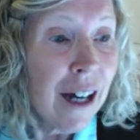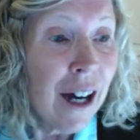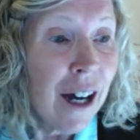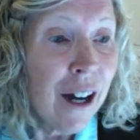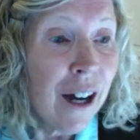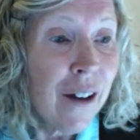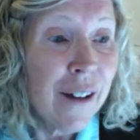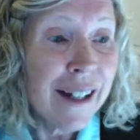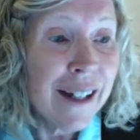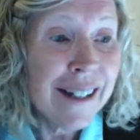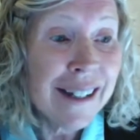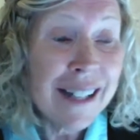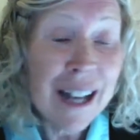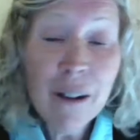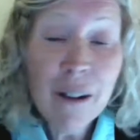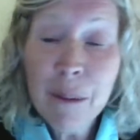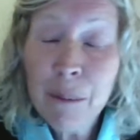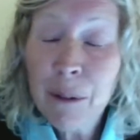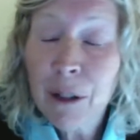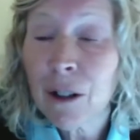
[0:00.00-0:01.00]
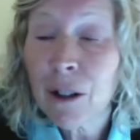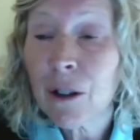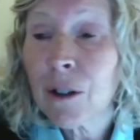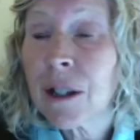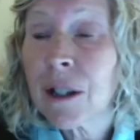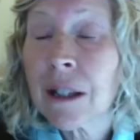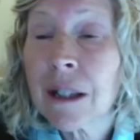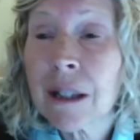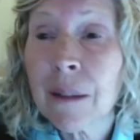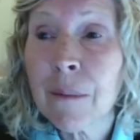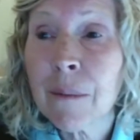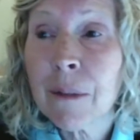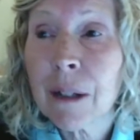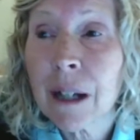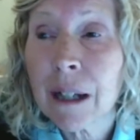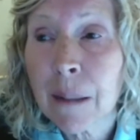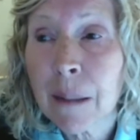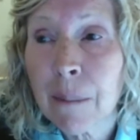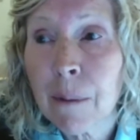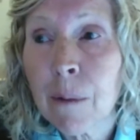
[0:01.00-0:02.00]
All right, now I'm going to go through a
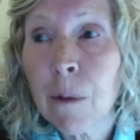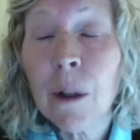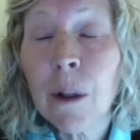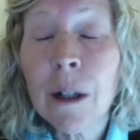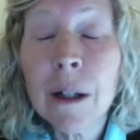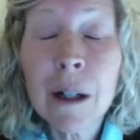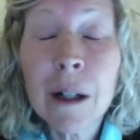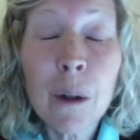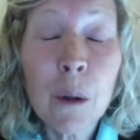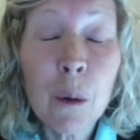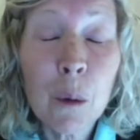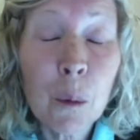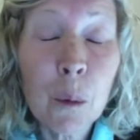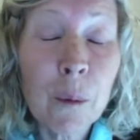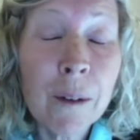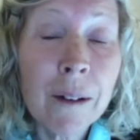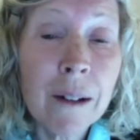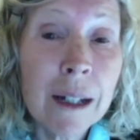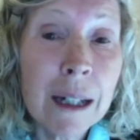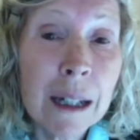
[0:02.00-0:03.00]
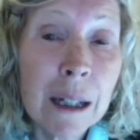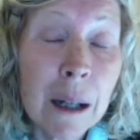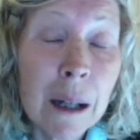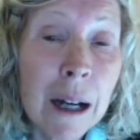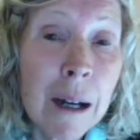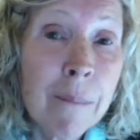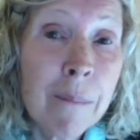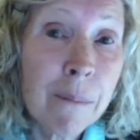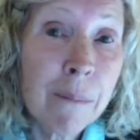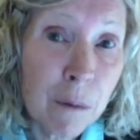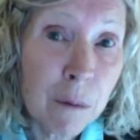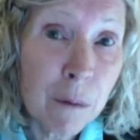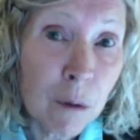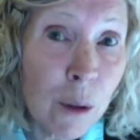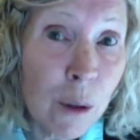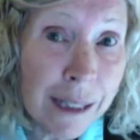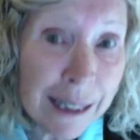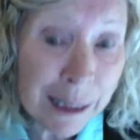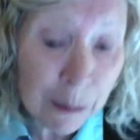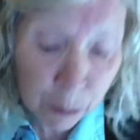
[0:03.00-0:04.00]
couple very
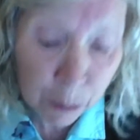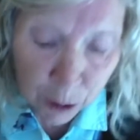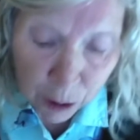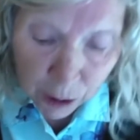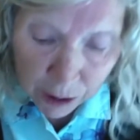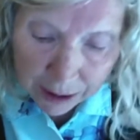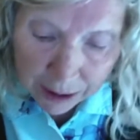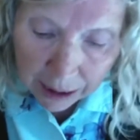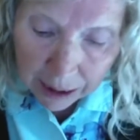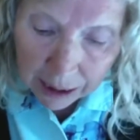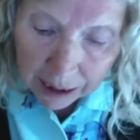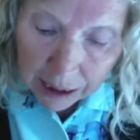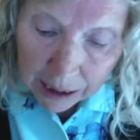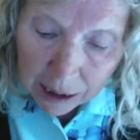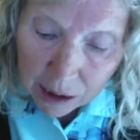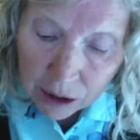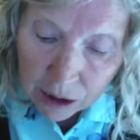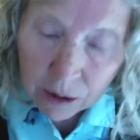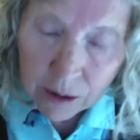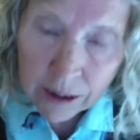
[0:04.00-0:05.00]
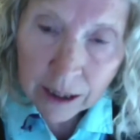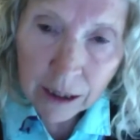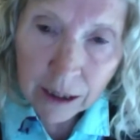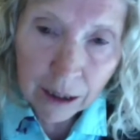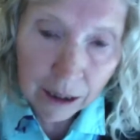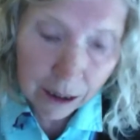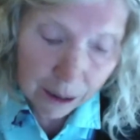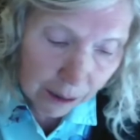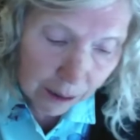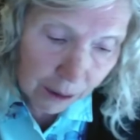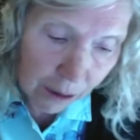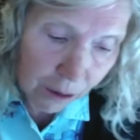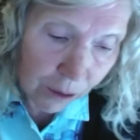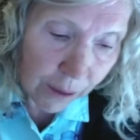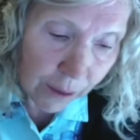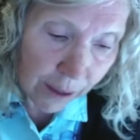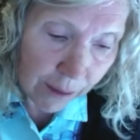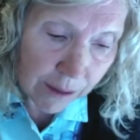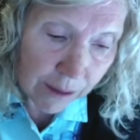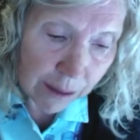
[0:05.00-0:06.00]
tricky words so that you
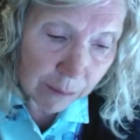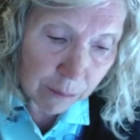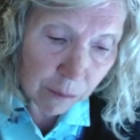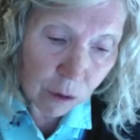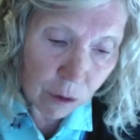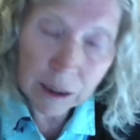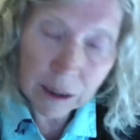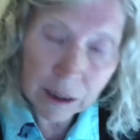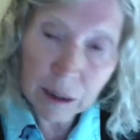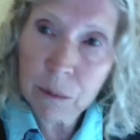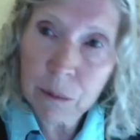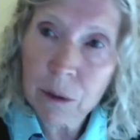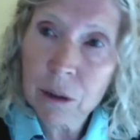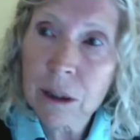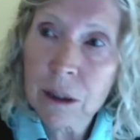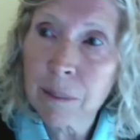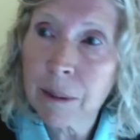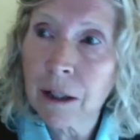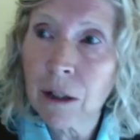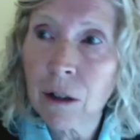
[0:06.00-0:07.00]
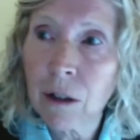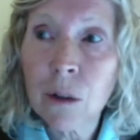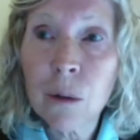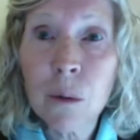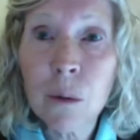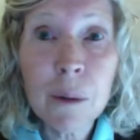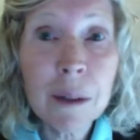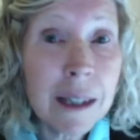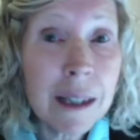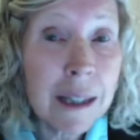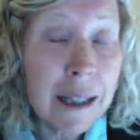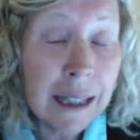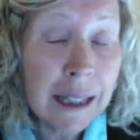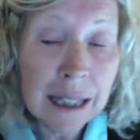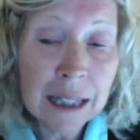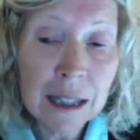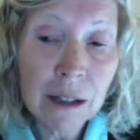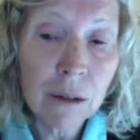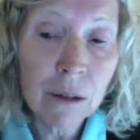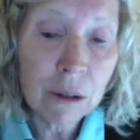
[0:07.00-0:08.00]
have some tricky words, but you will
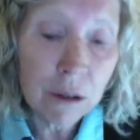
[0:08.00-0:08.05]
see your